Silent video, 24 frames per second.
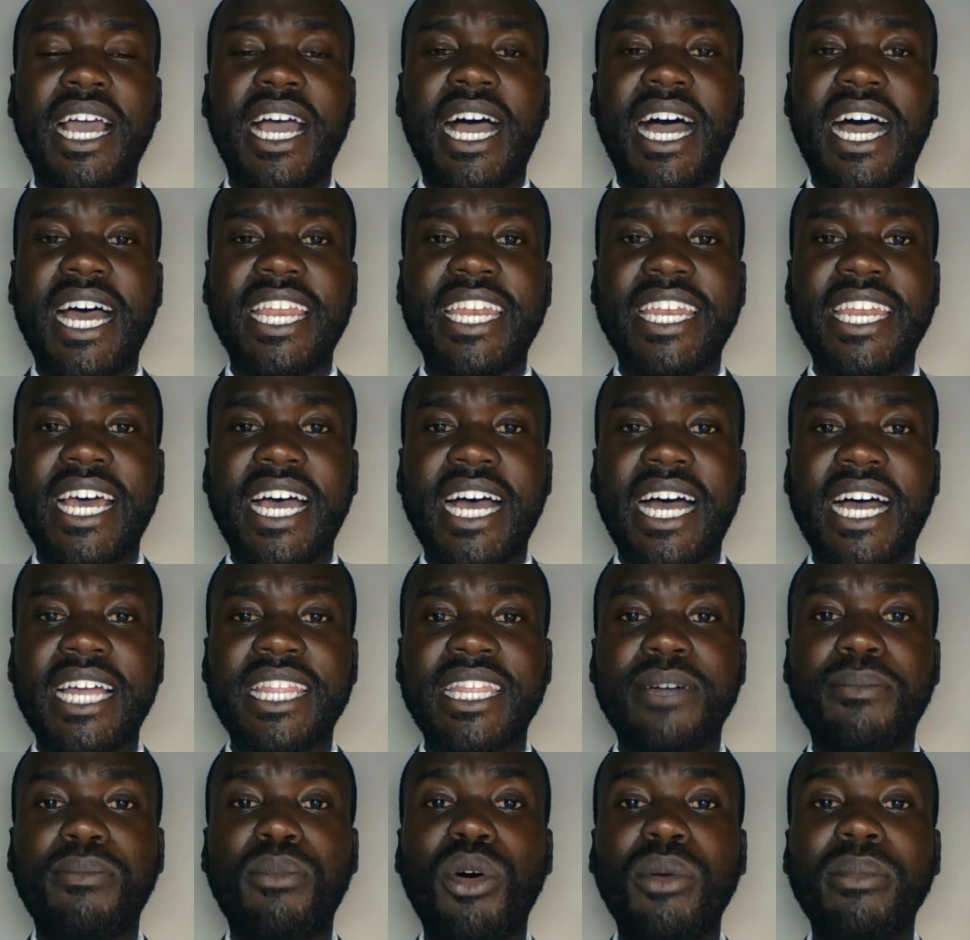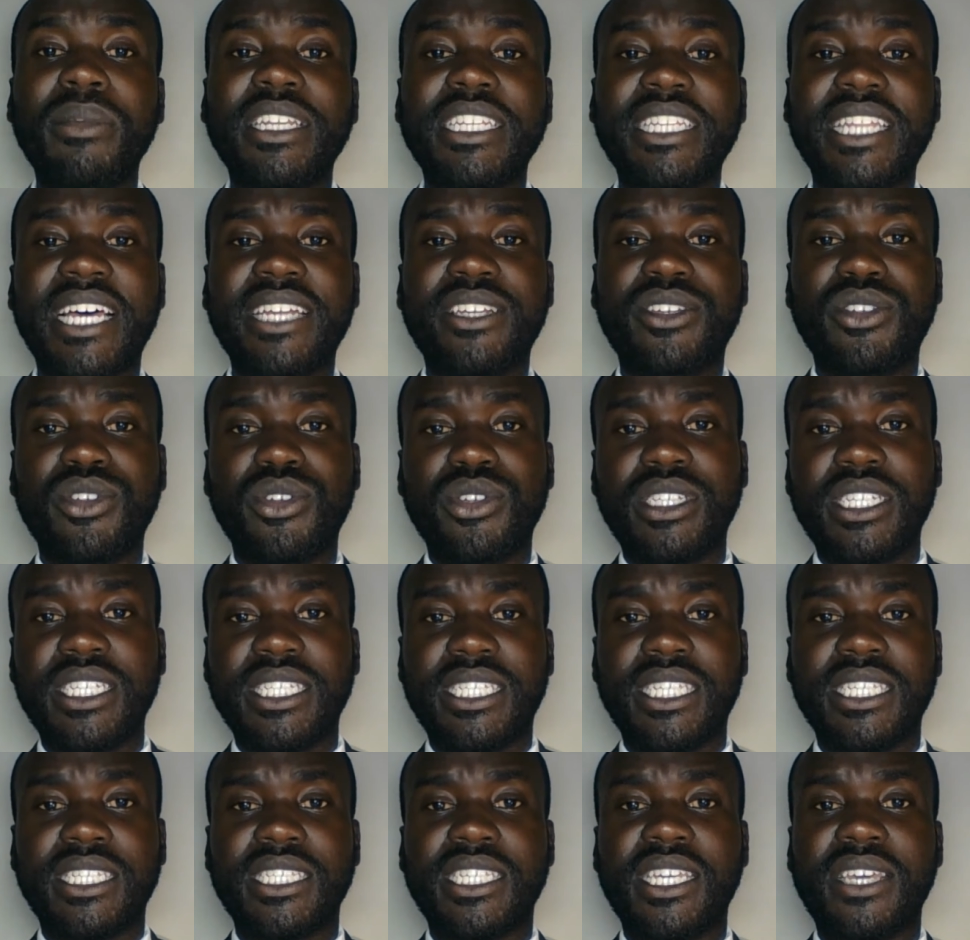And the moment that
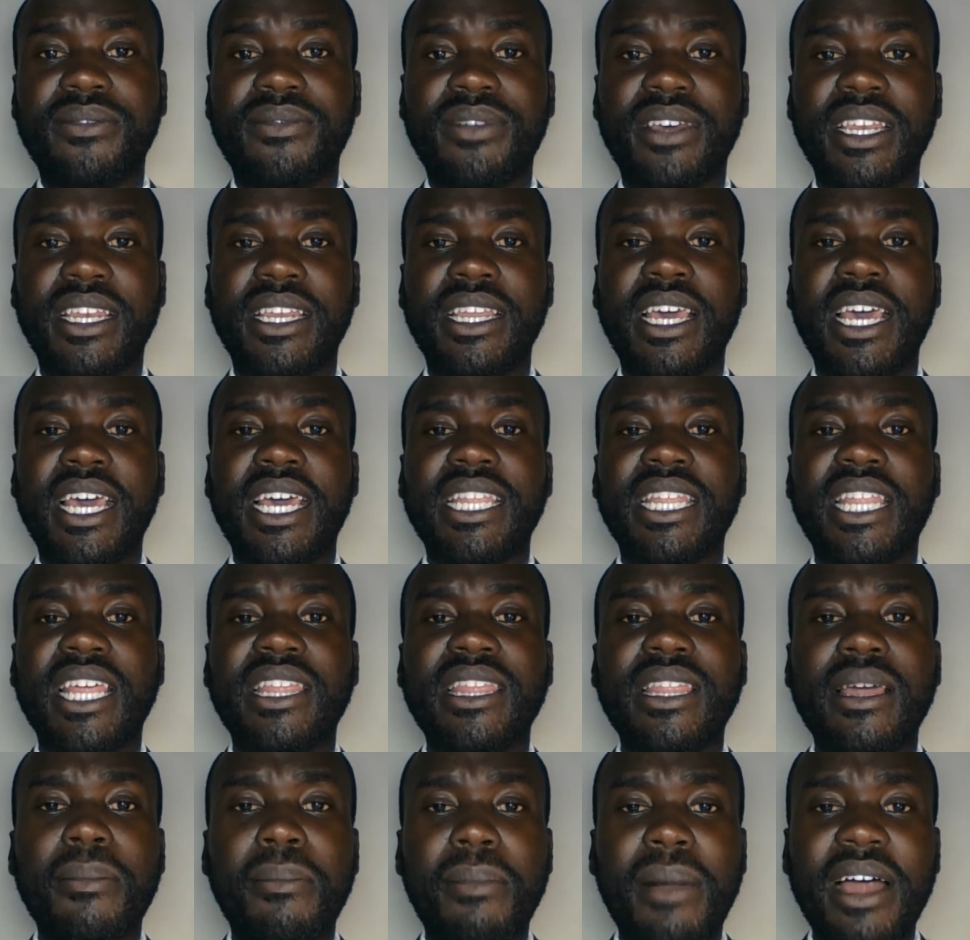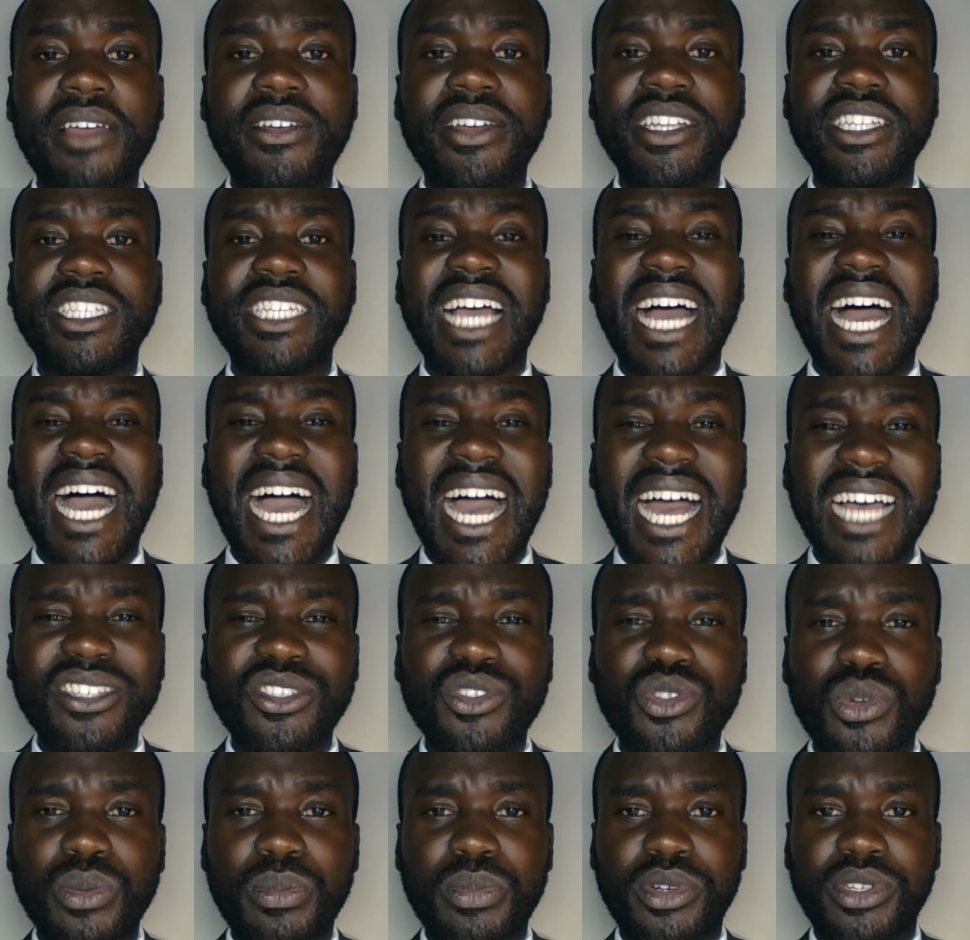notice is given, then the marriage has
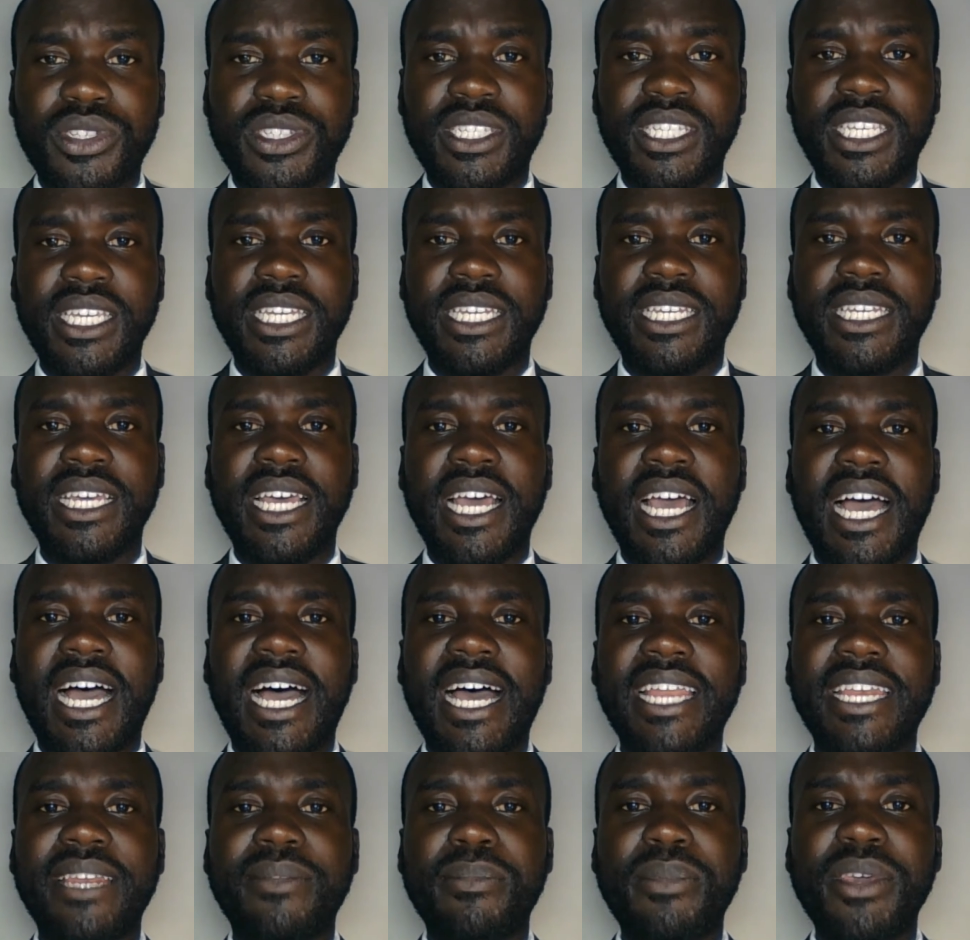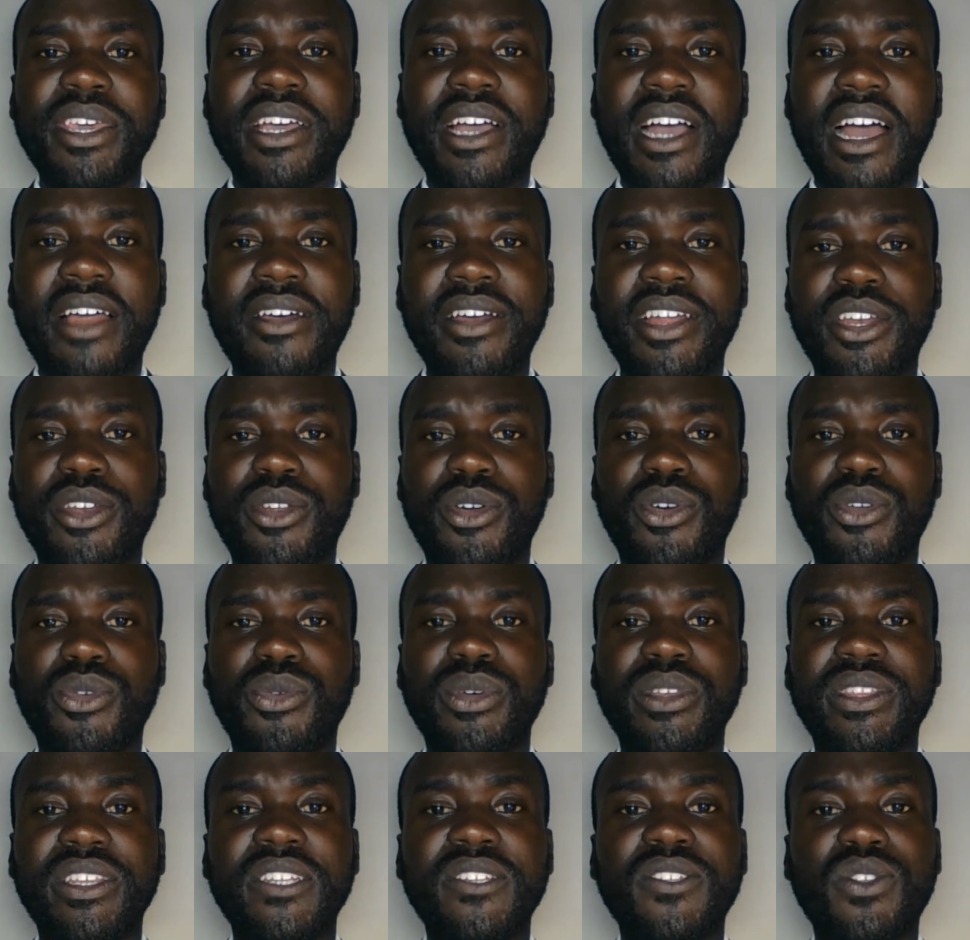to proceed and be carried on
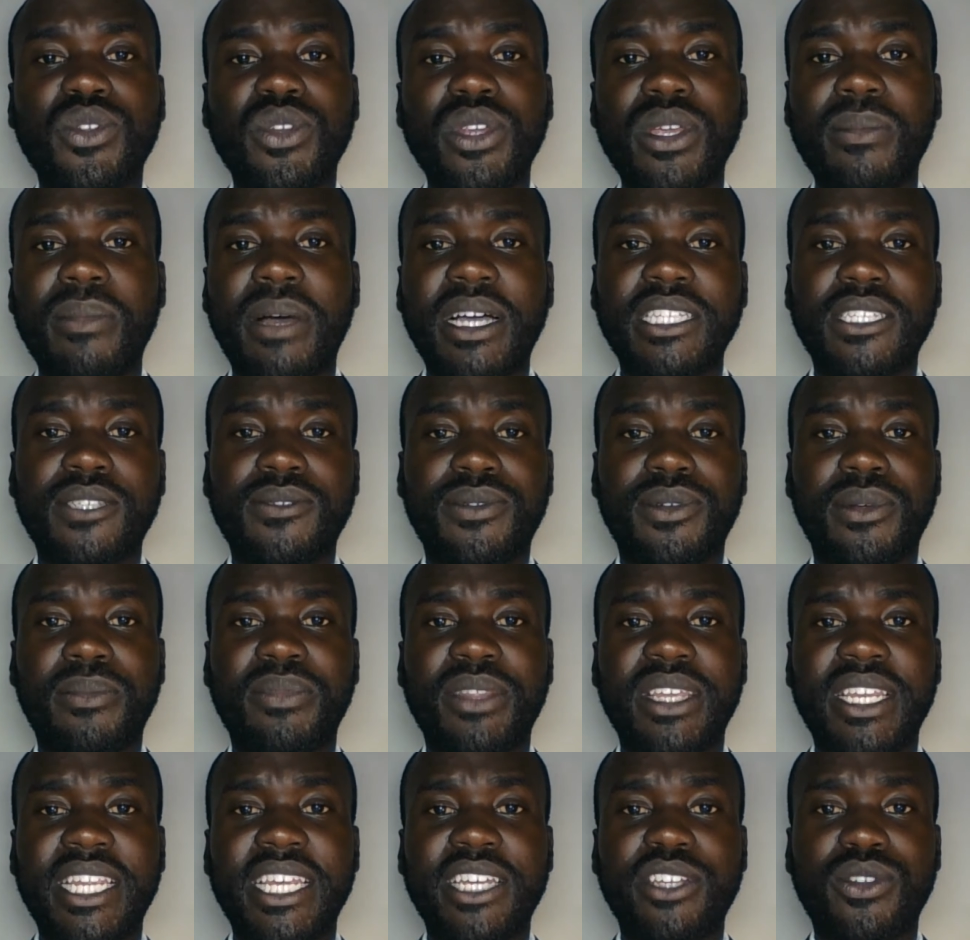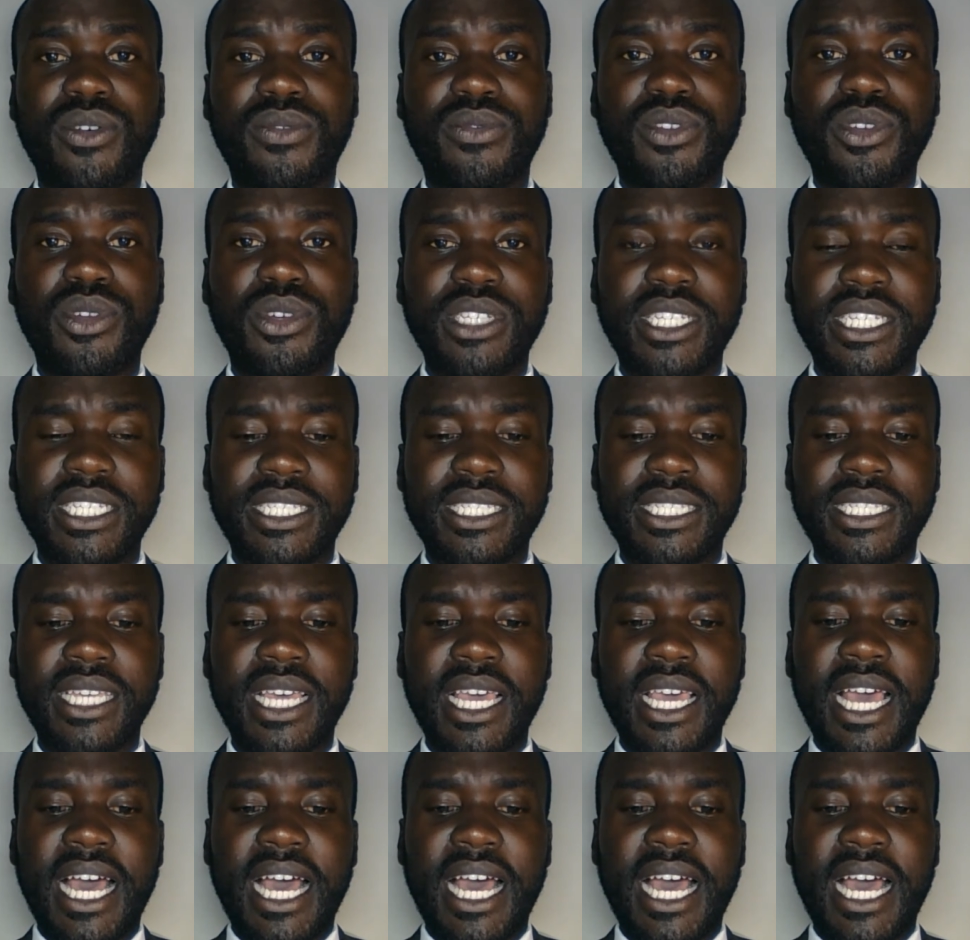within 3 months from the date of notice.